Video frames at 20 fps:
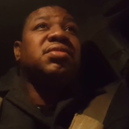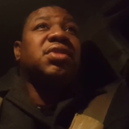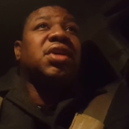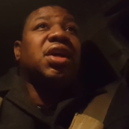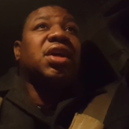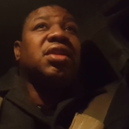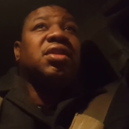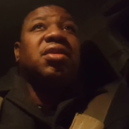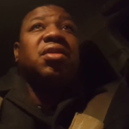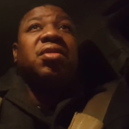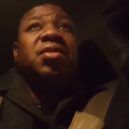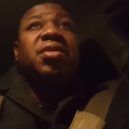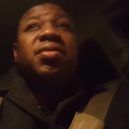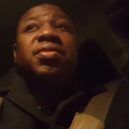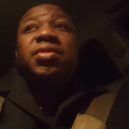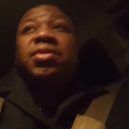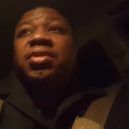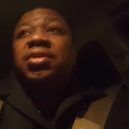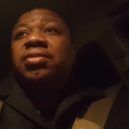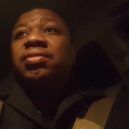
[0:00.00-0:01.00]
I thought it
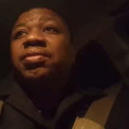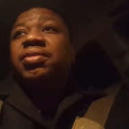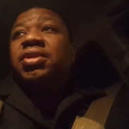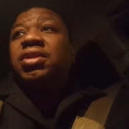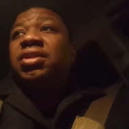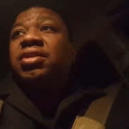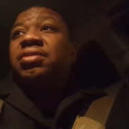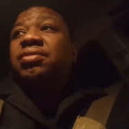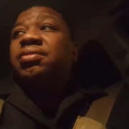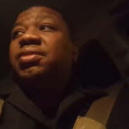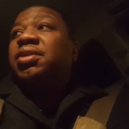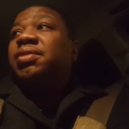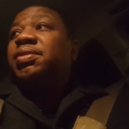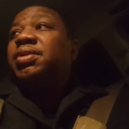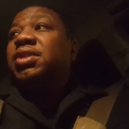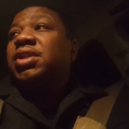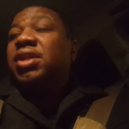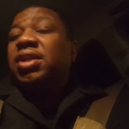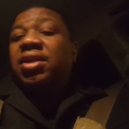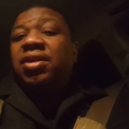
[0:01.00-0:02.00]
would, but
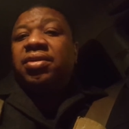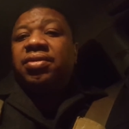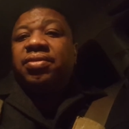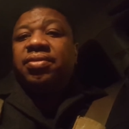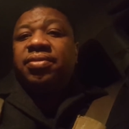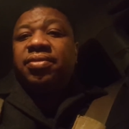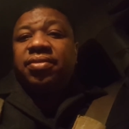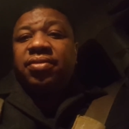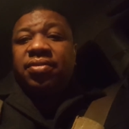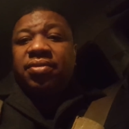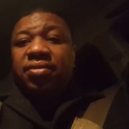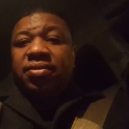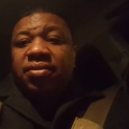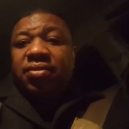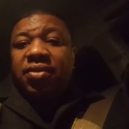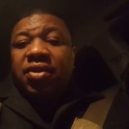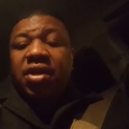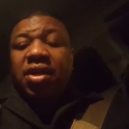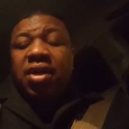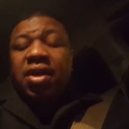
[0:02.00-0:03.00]
maybe not.
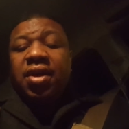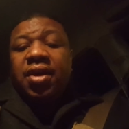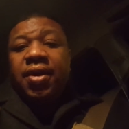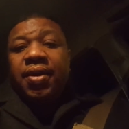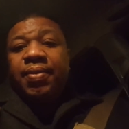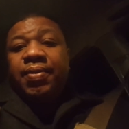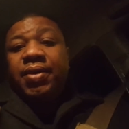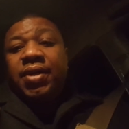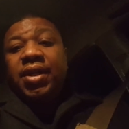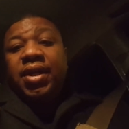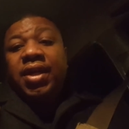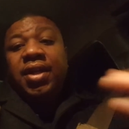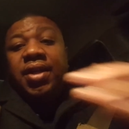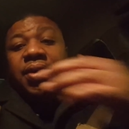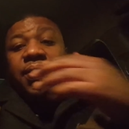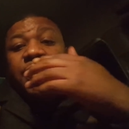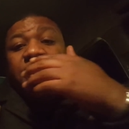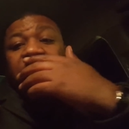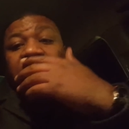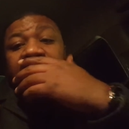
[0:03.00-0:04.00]
But
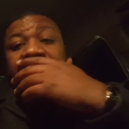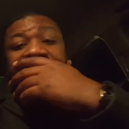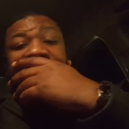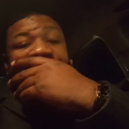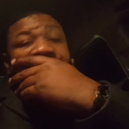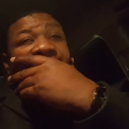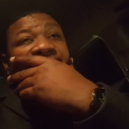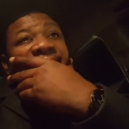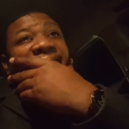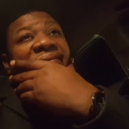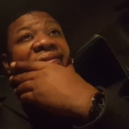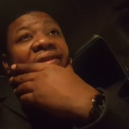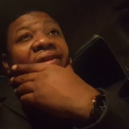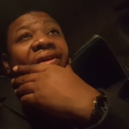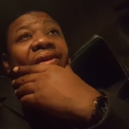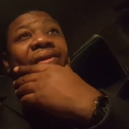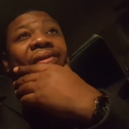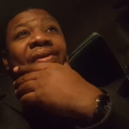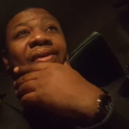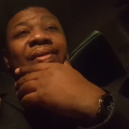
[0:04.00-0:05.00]
anyway,
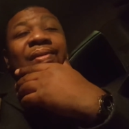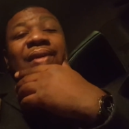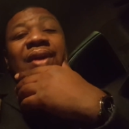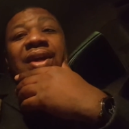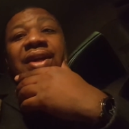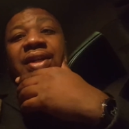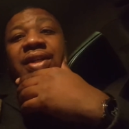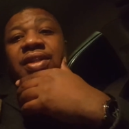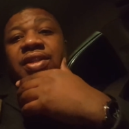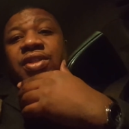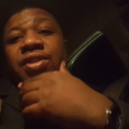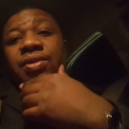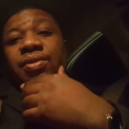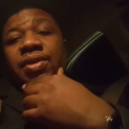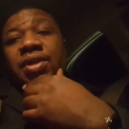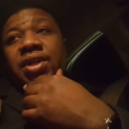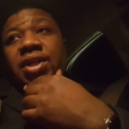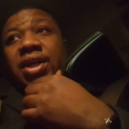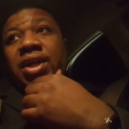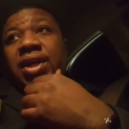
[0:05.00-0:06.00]
going right into
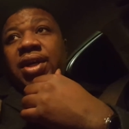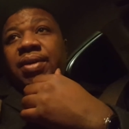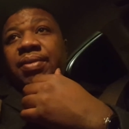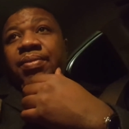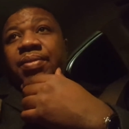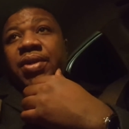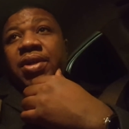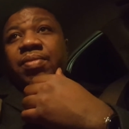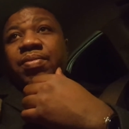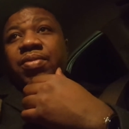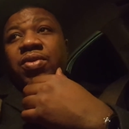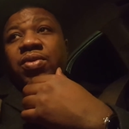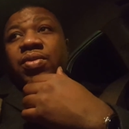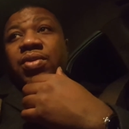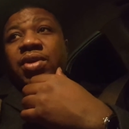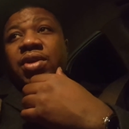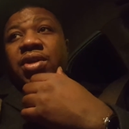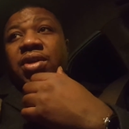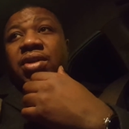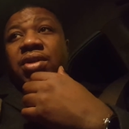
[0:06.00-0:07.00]
it, people
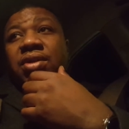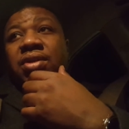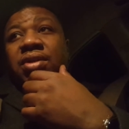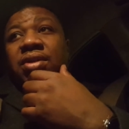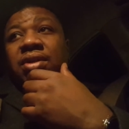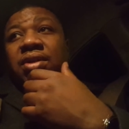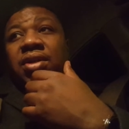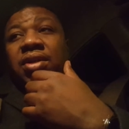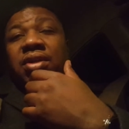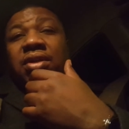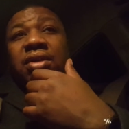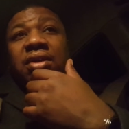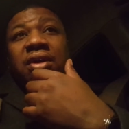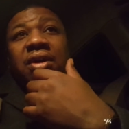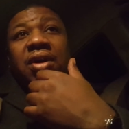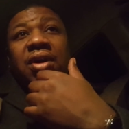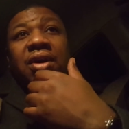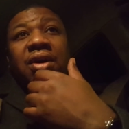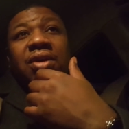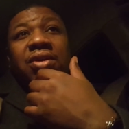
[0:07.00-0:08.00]
were
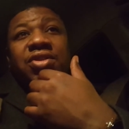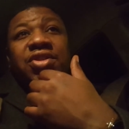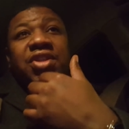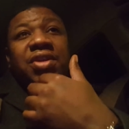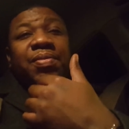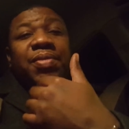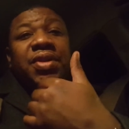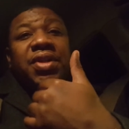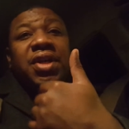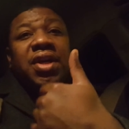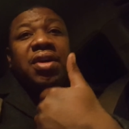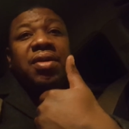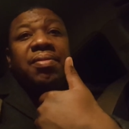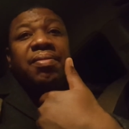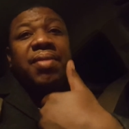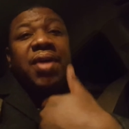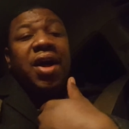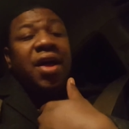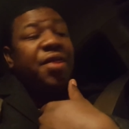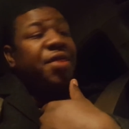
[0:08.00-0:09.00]
all jumping down
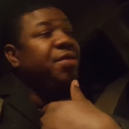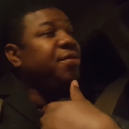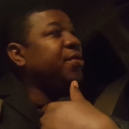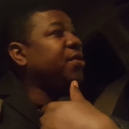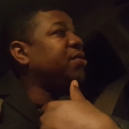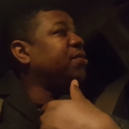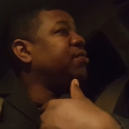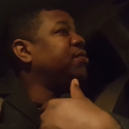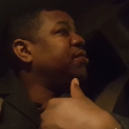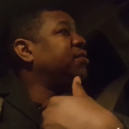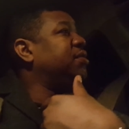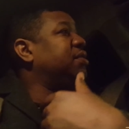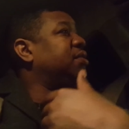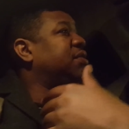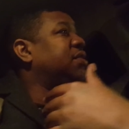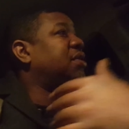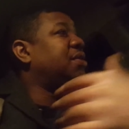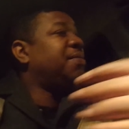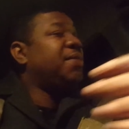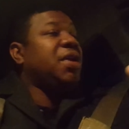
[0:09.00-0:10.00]
my throat
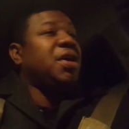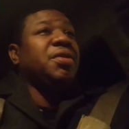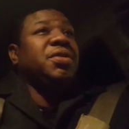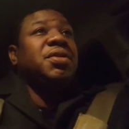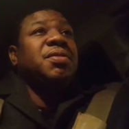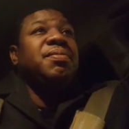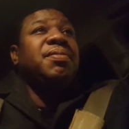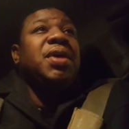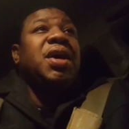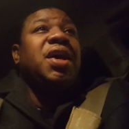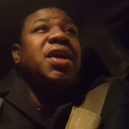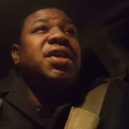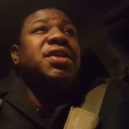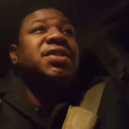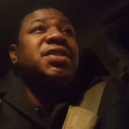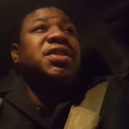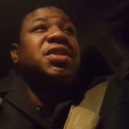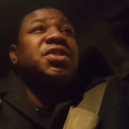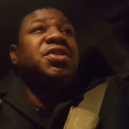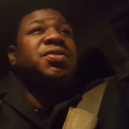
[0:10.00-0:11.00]
about the Maya
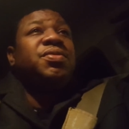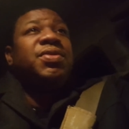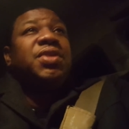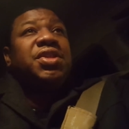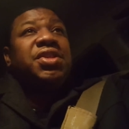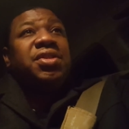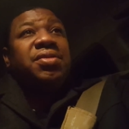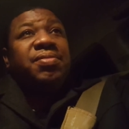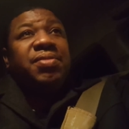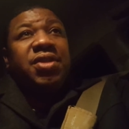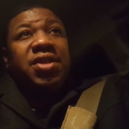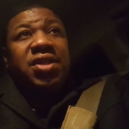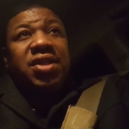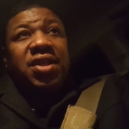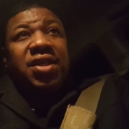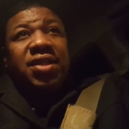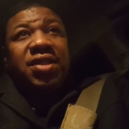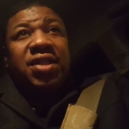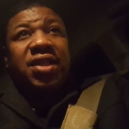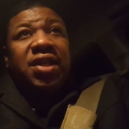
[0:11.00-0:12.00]
situation,
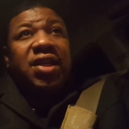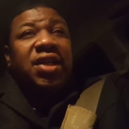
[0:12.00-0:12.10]
because